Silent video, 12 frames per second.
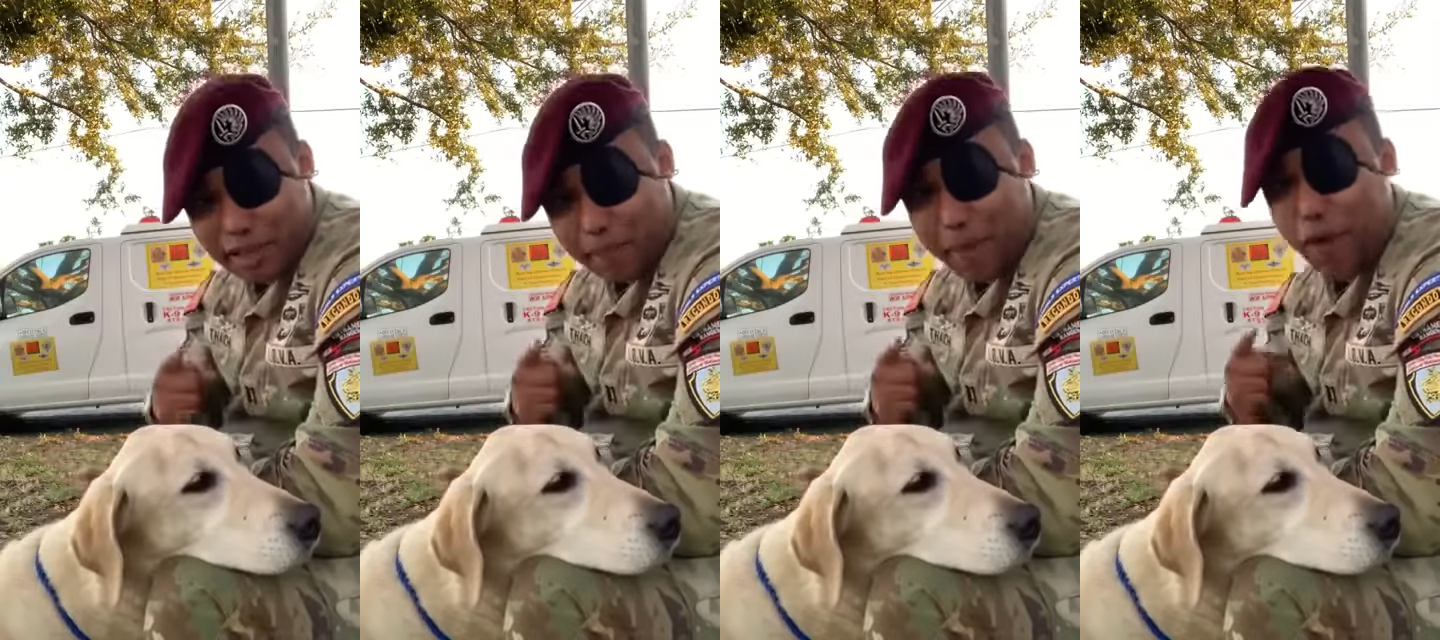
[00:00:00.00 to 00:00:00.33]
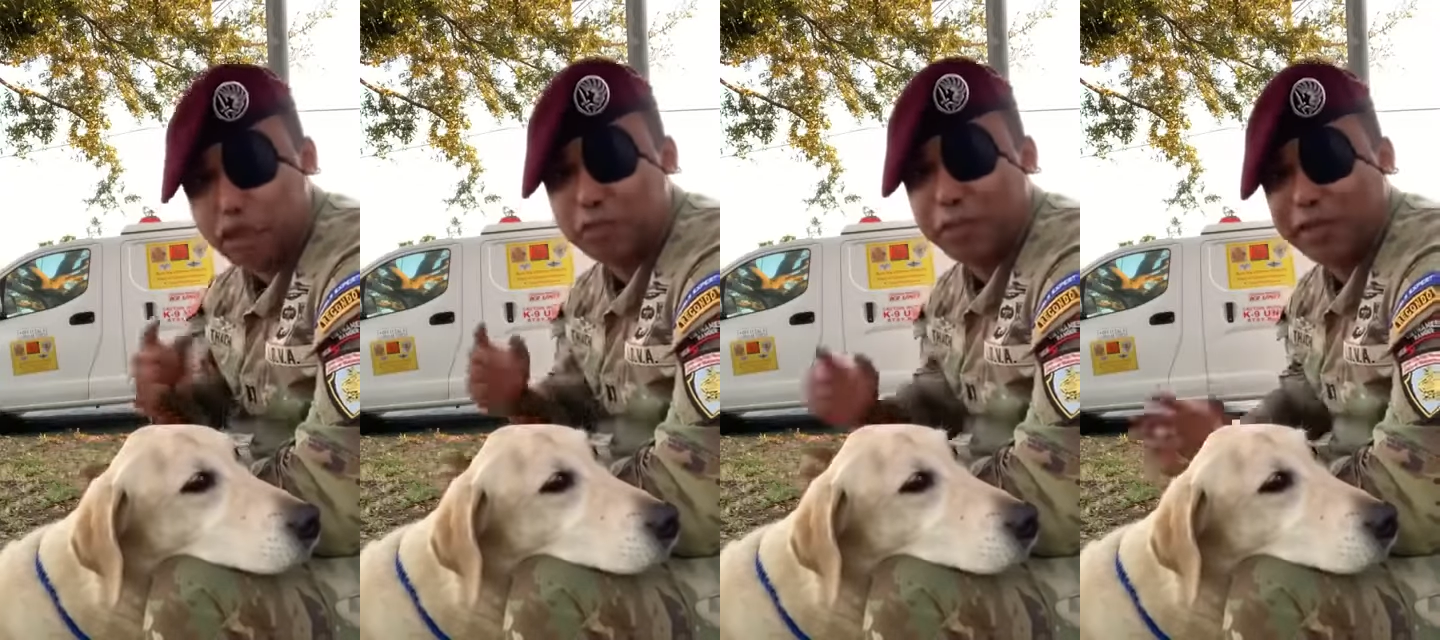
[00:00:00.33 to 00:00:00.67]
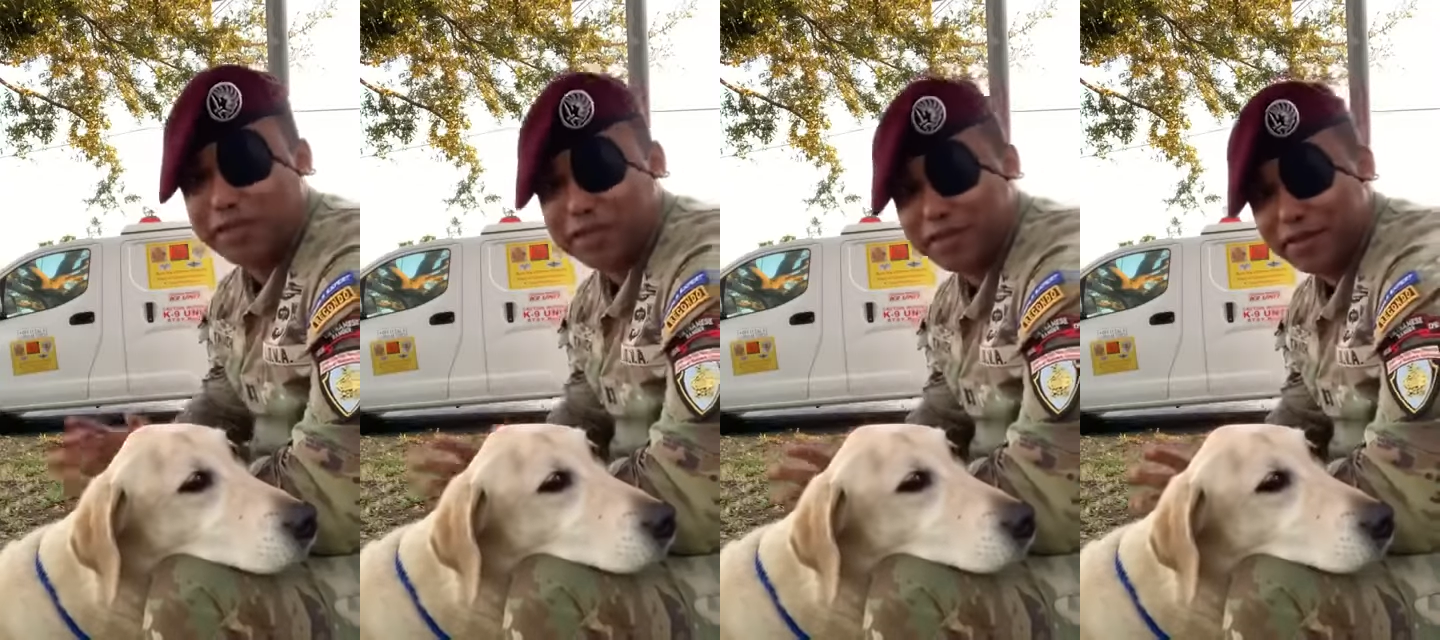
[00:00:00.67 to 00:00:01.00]
the Pulse
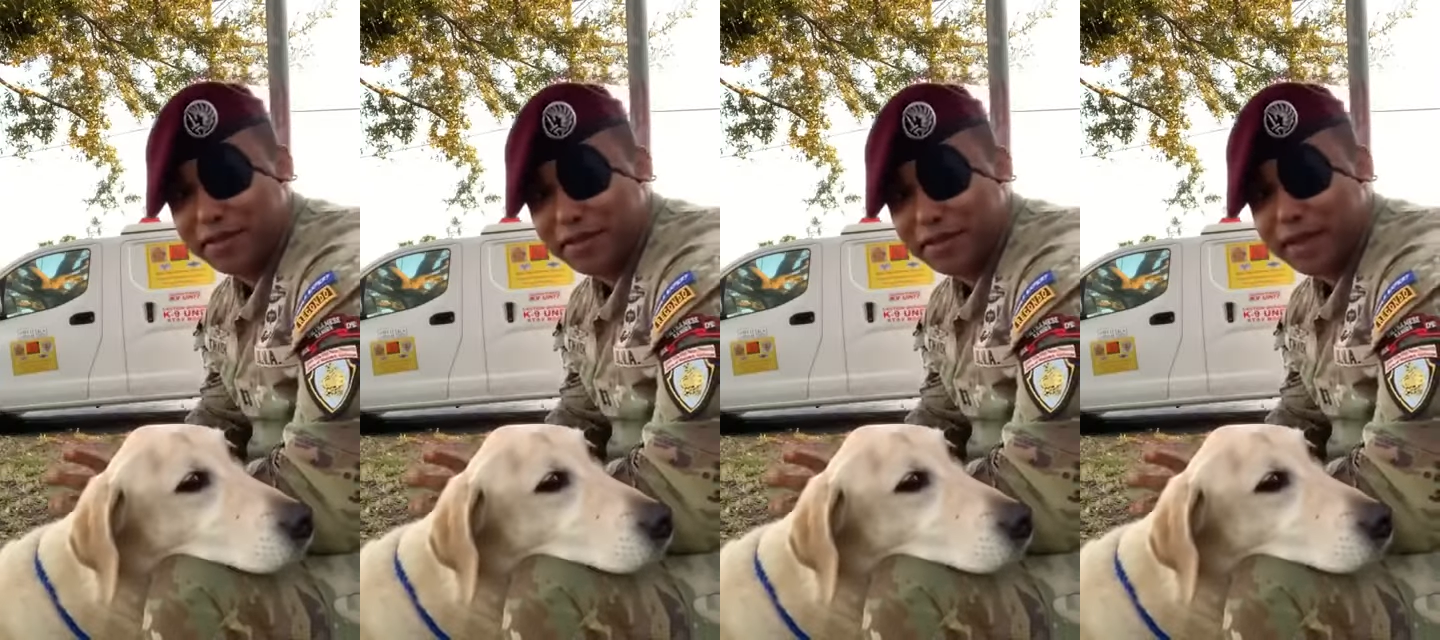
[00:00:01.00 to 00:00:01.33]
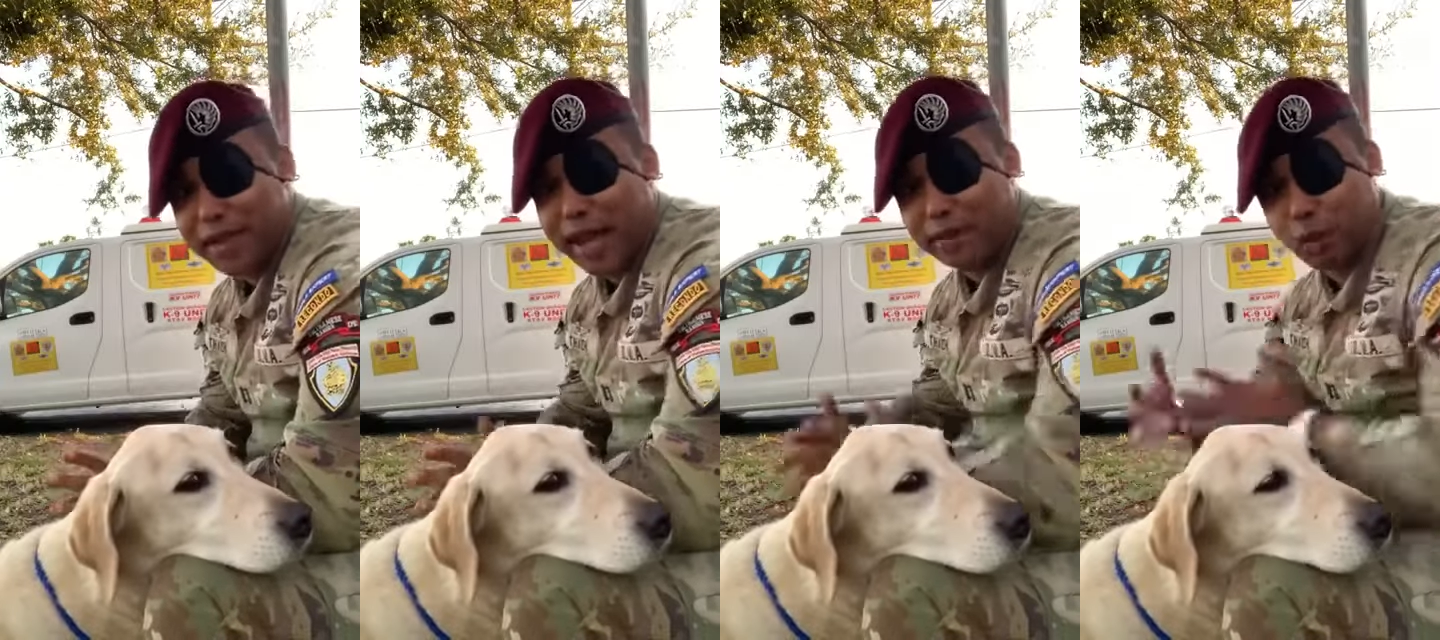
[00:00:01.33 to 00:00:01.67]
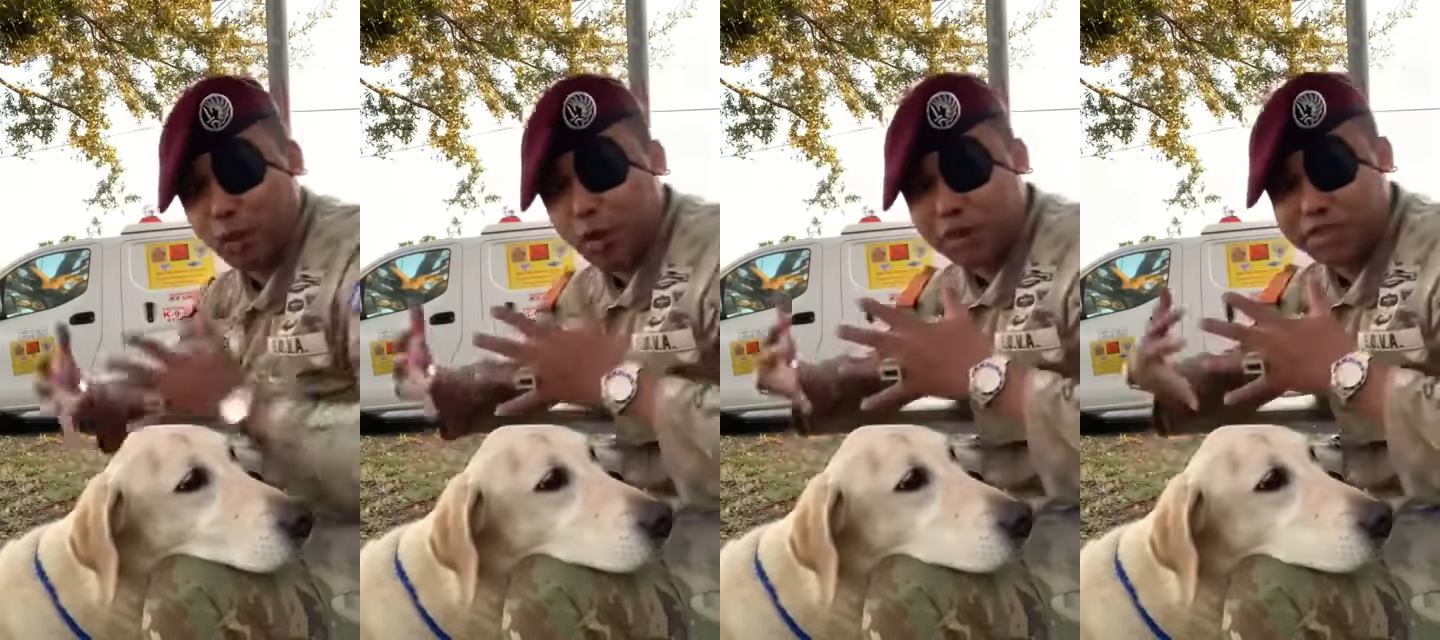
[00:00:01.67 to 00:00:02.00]
Beat, as
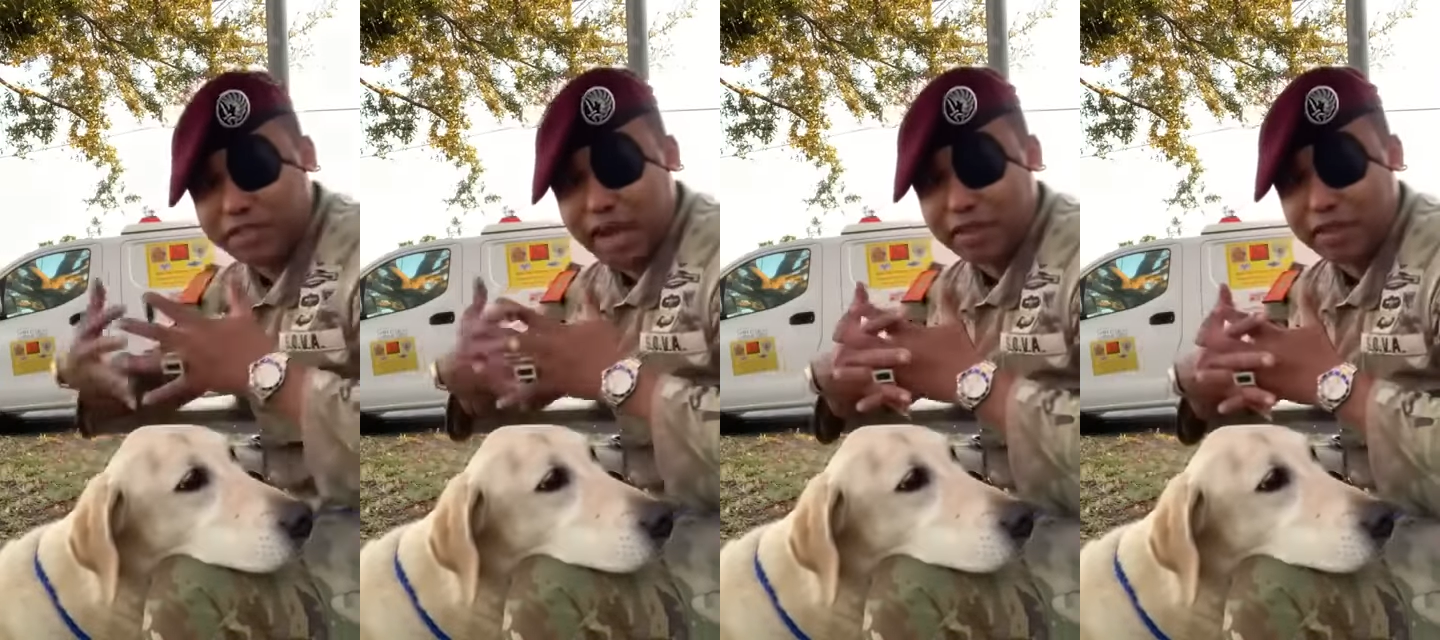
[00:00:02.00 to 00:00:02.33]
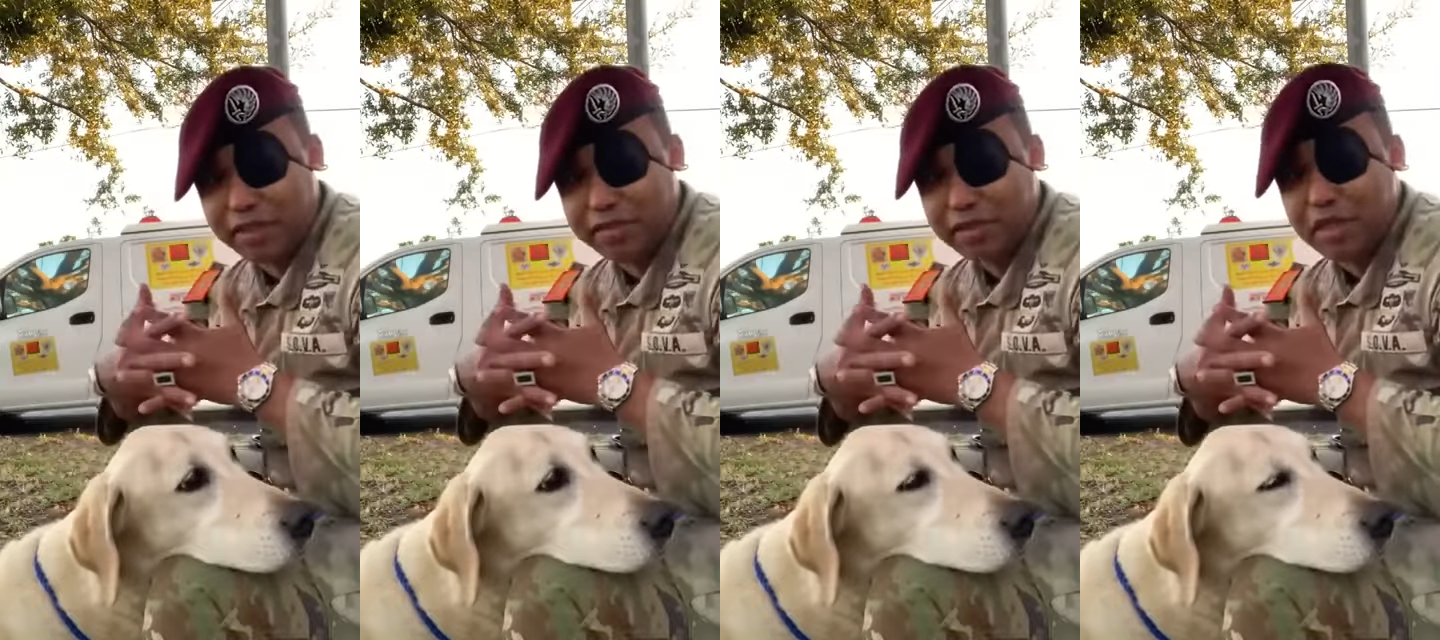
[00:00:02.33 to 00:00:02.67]
we work together